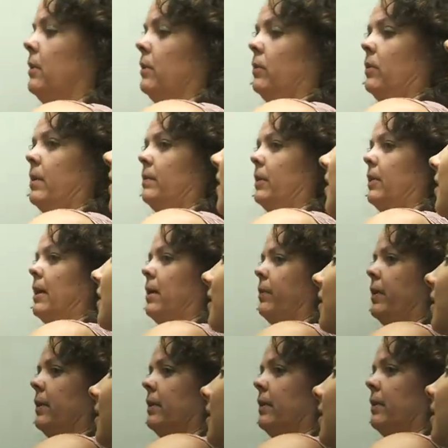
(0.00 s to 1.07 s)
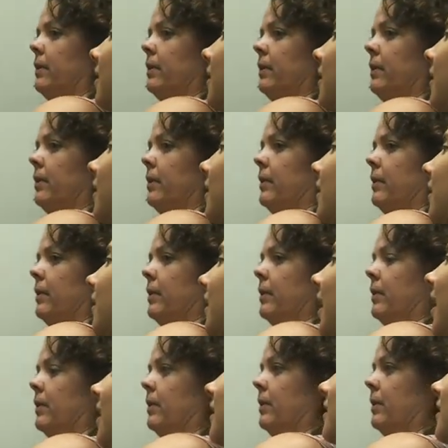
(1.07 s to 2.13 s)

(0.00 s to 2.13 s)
her drum in that one. Oh, yeah.